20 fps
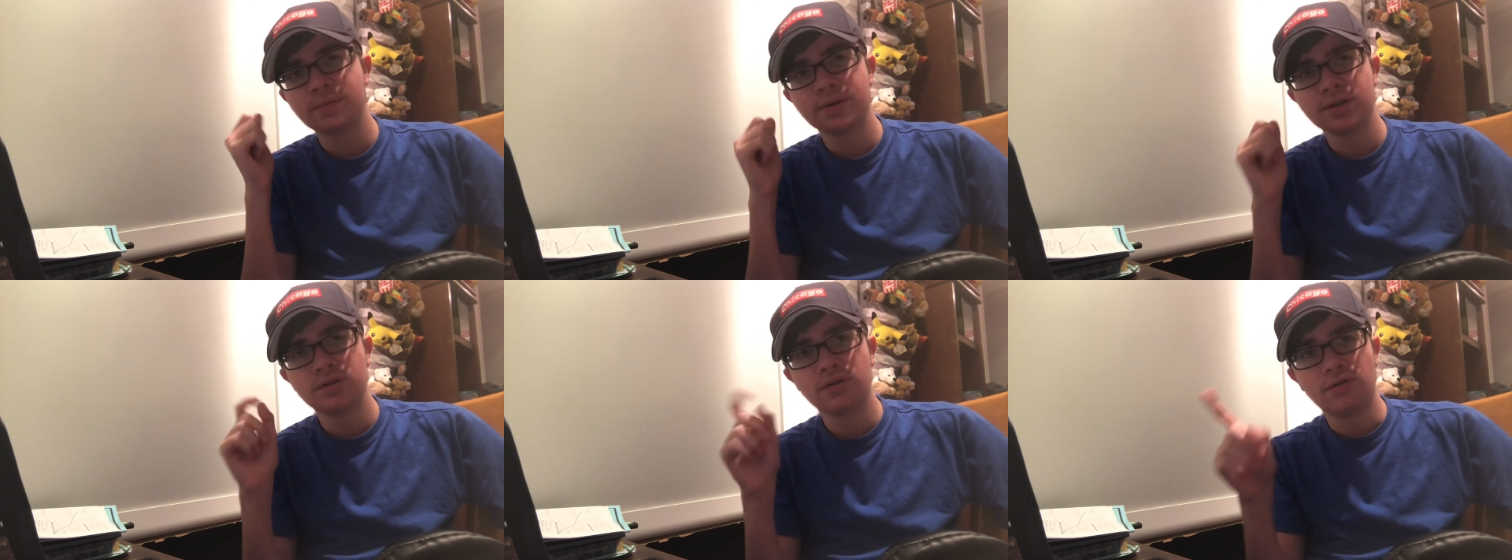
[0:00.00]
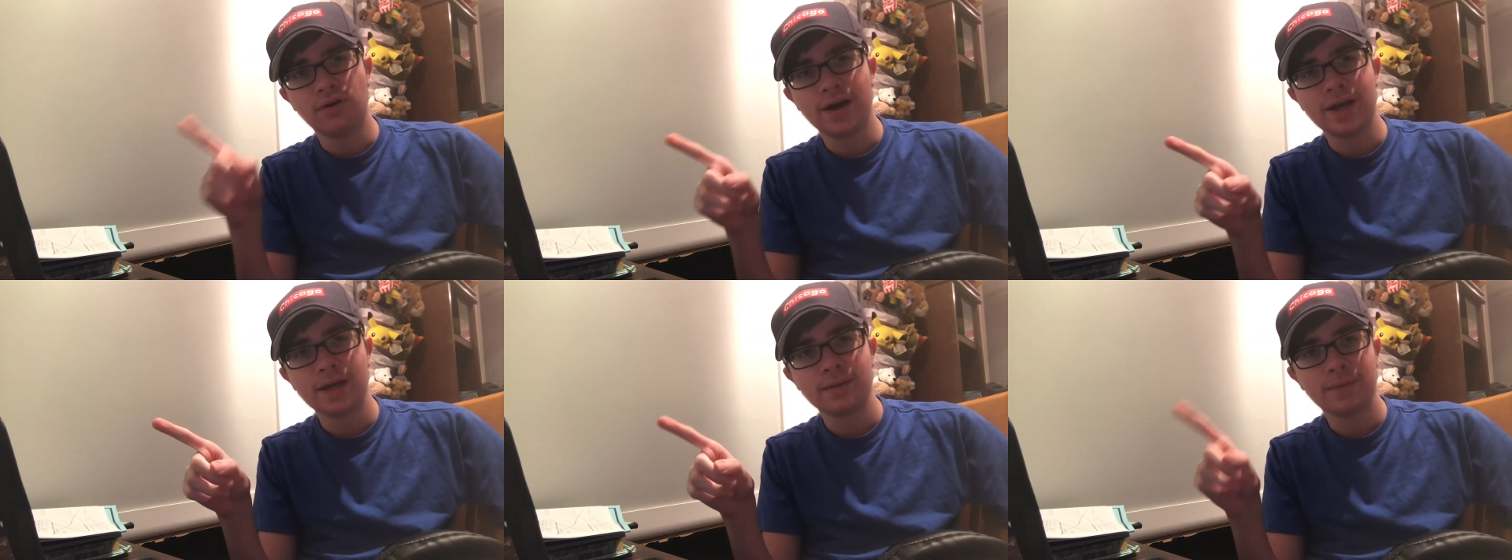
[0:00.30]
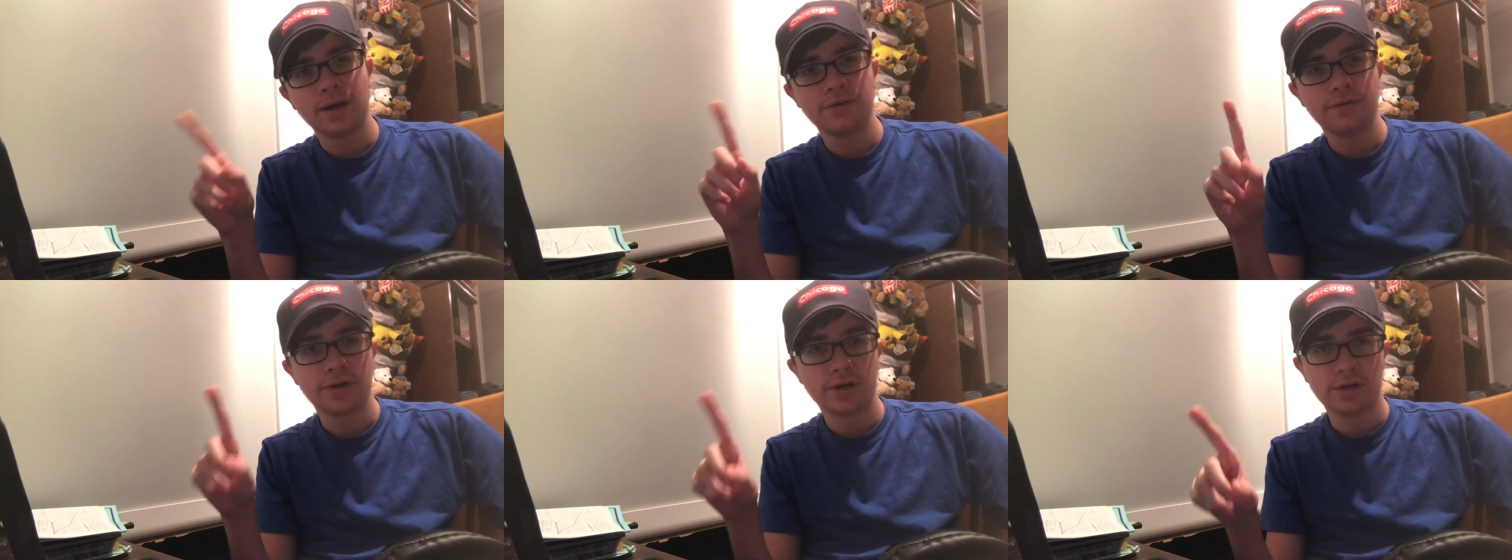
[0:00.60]
delaying
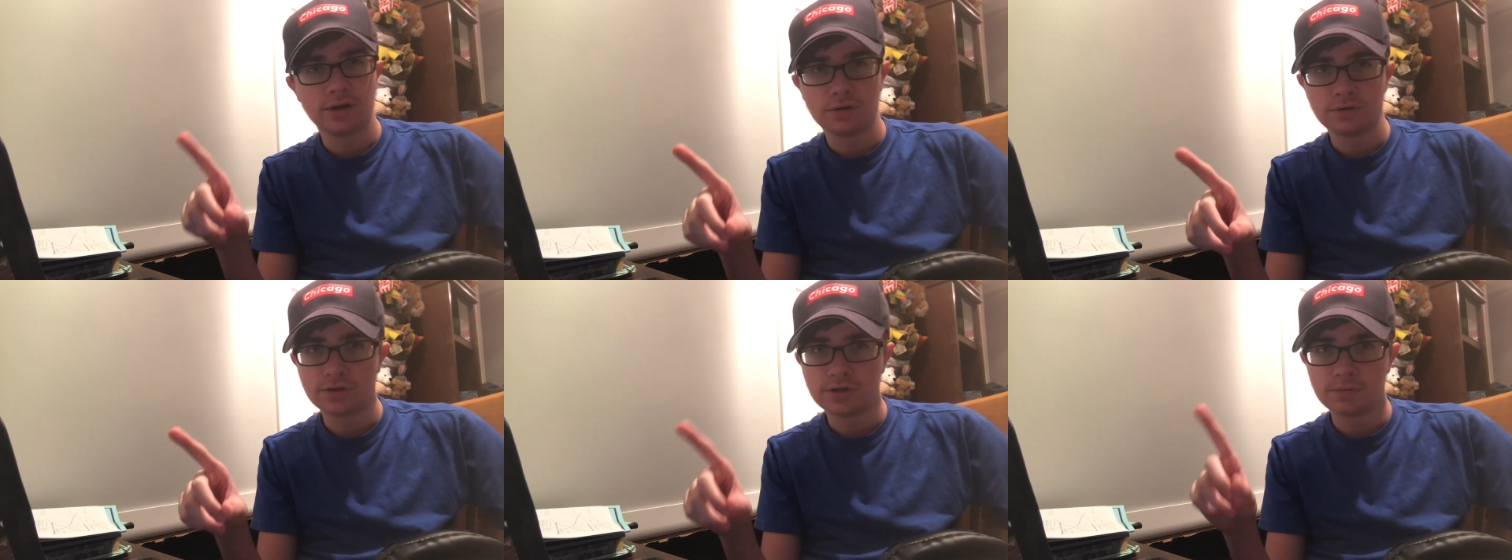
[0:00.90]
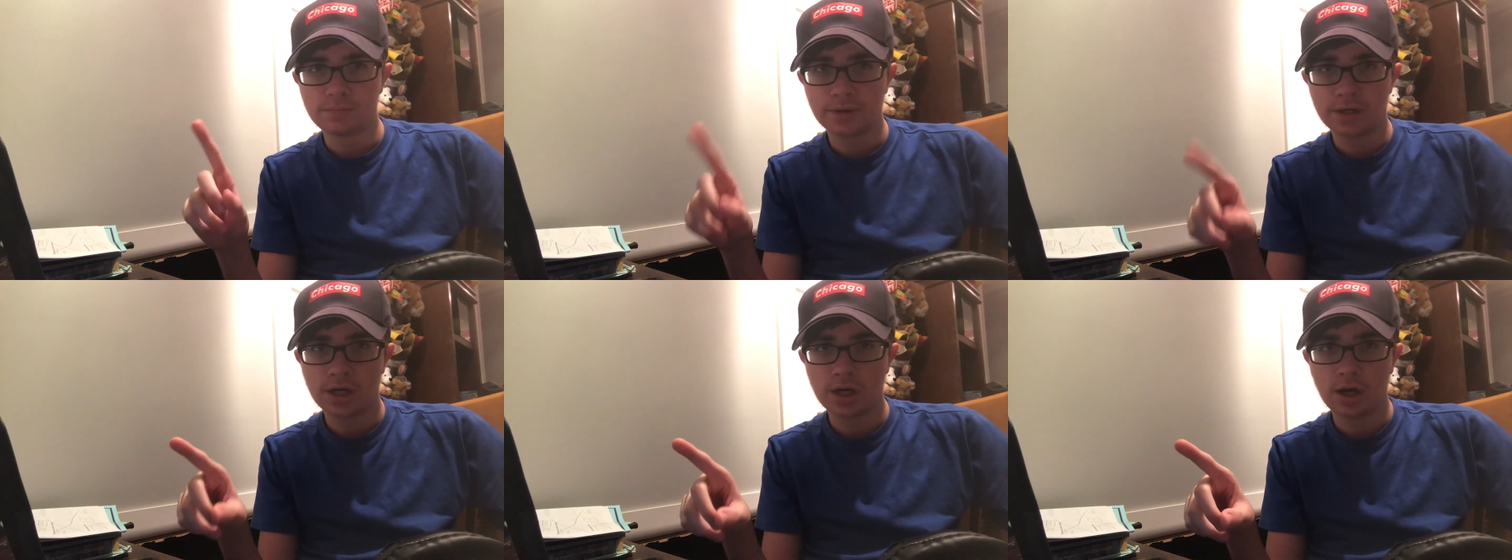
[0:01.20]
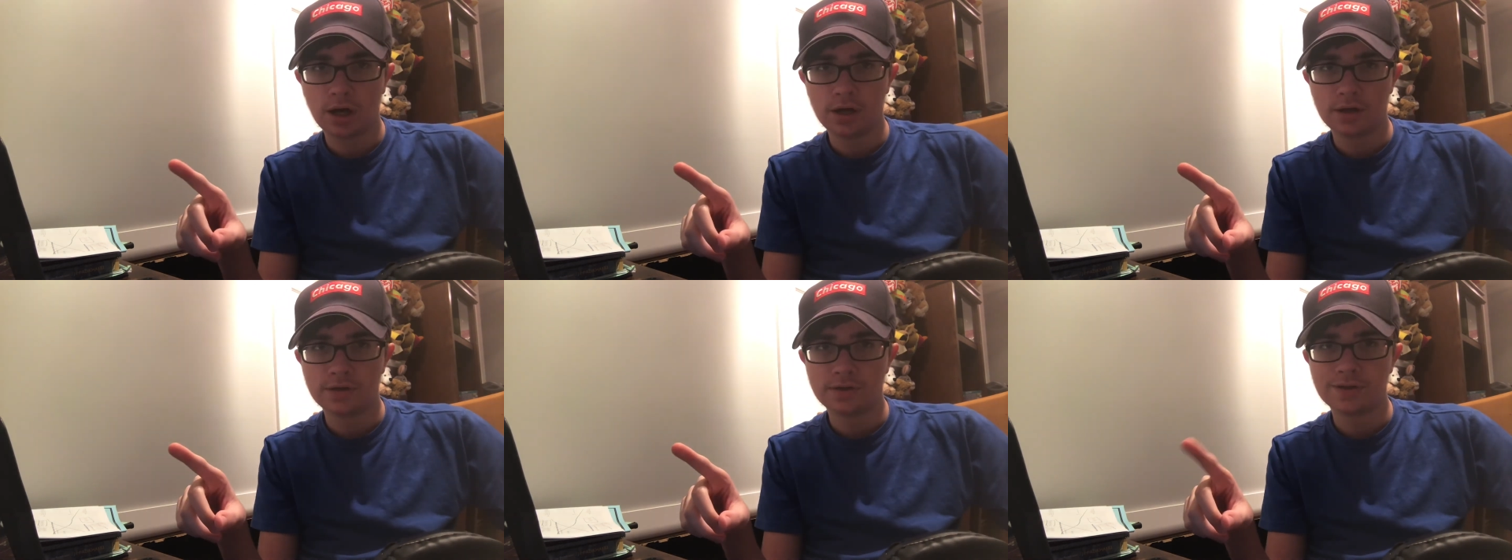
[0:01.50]
my videos is
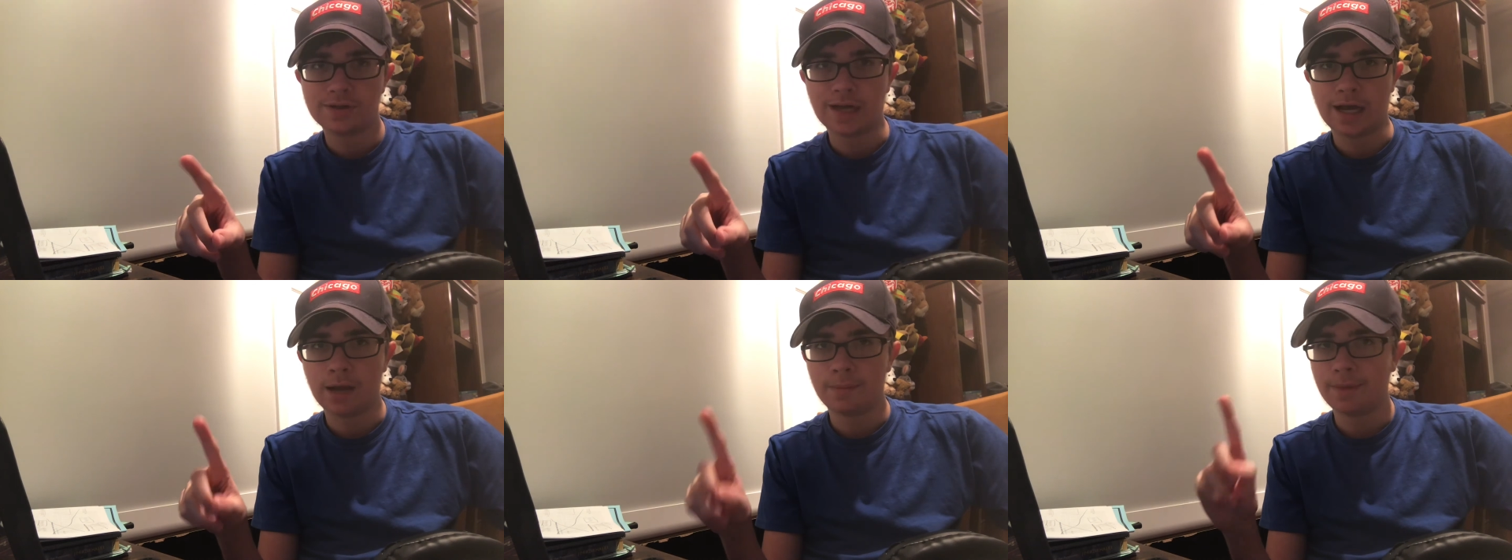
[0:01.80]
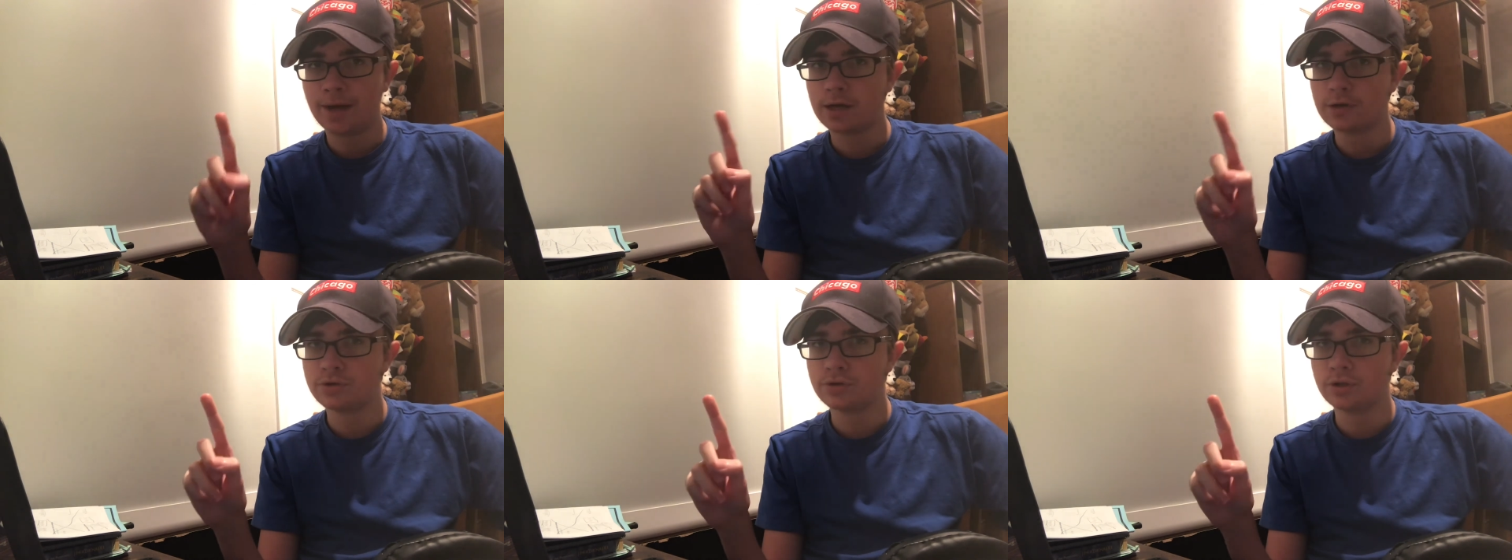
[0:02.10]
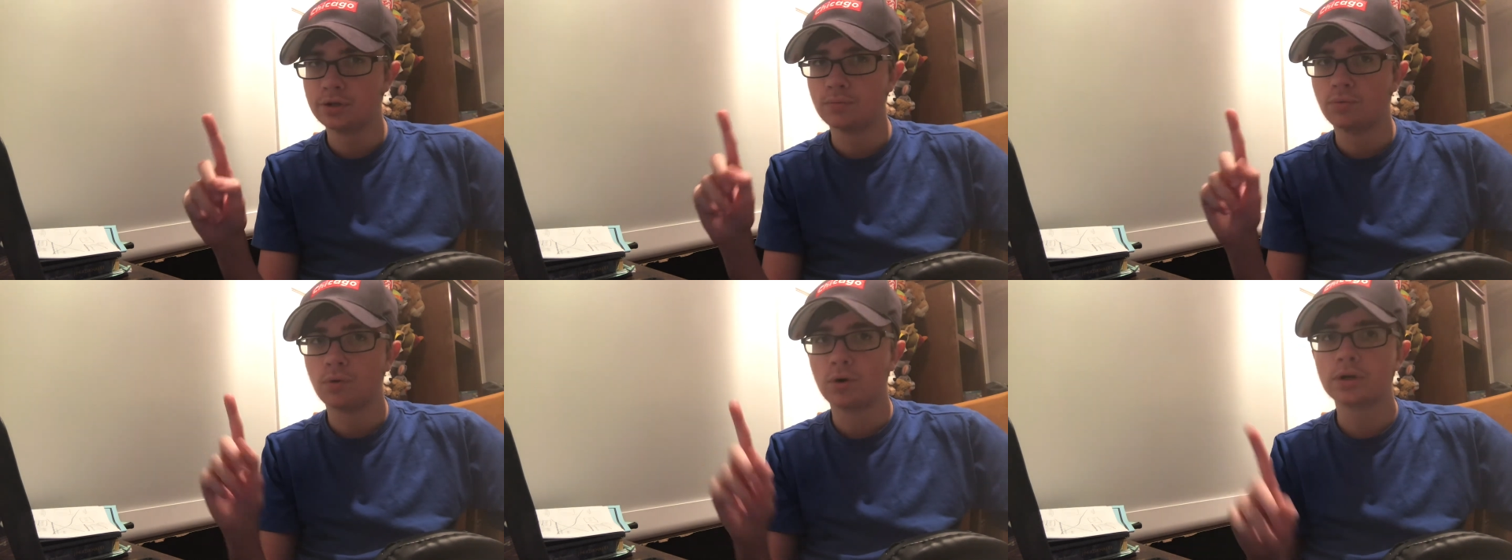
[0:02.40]
because I'm
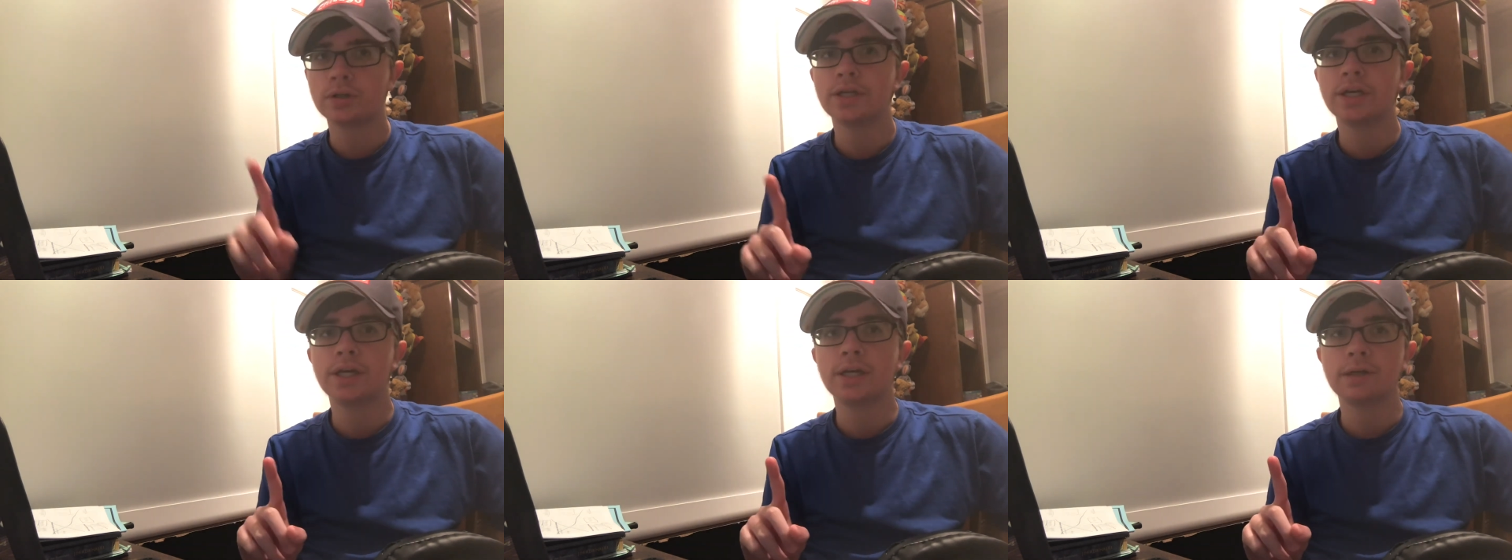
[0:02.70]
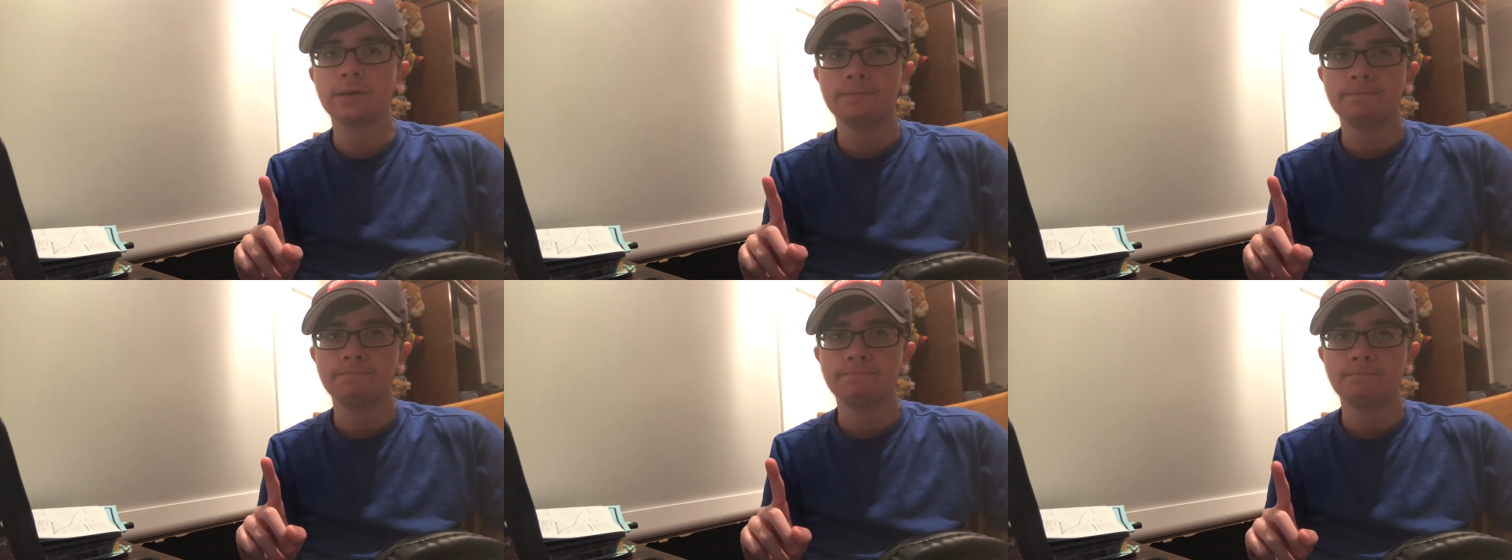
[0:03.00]
actually working